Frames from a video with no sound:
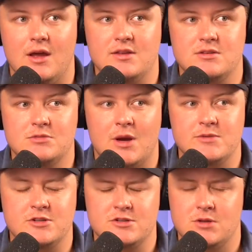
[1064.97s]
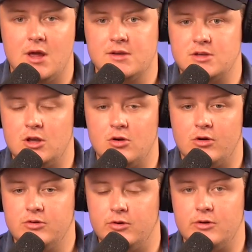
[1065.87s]
sometimes it just takes a year or
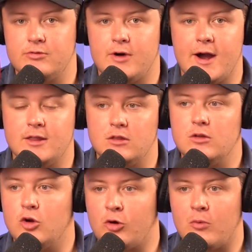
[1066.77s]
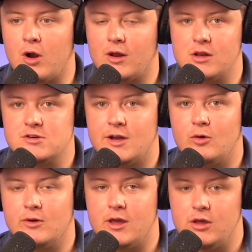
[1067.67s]
two to find your marketing channel
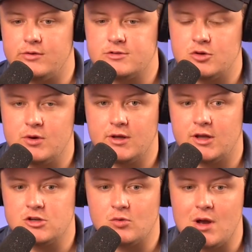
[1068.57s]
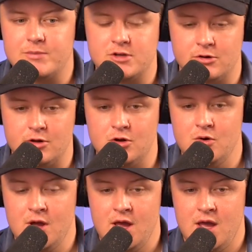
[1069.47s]
and get used to it and get your reps under
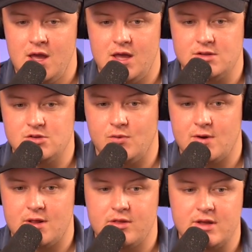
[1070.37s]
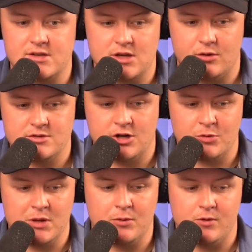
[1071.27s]
you. And so one of the things I always tell
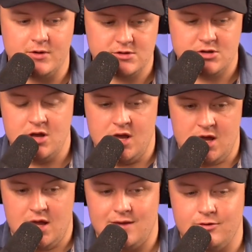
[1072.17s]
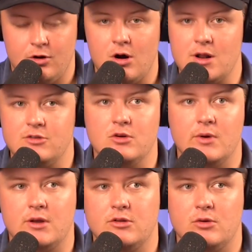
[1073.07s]
people is, if you're already
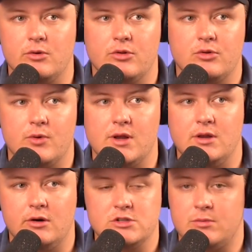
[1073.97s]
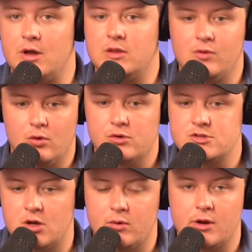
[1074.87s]
doing 2 or 3 deals a month, if you're
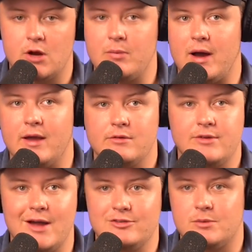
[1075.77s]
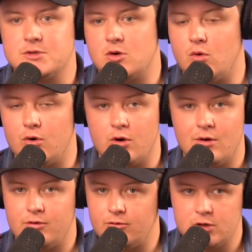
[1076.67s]
wholesaling, or you're buying 5 flips a quarter,
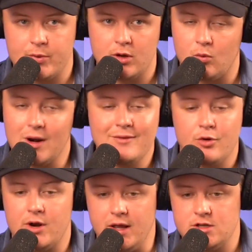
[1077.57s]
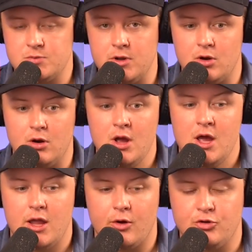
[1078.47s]
if you're flipping, or whatever it is, but you're
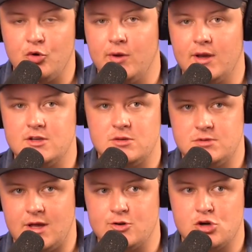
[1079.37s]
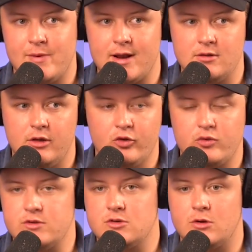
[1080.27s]
doing a substantial amount of deals
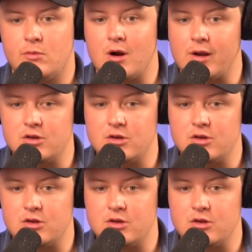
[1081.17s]
with a certain marketing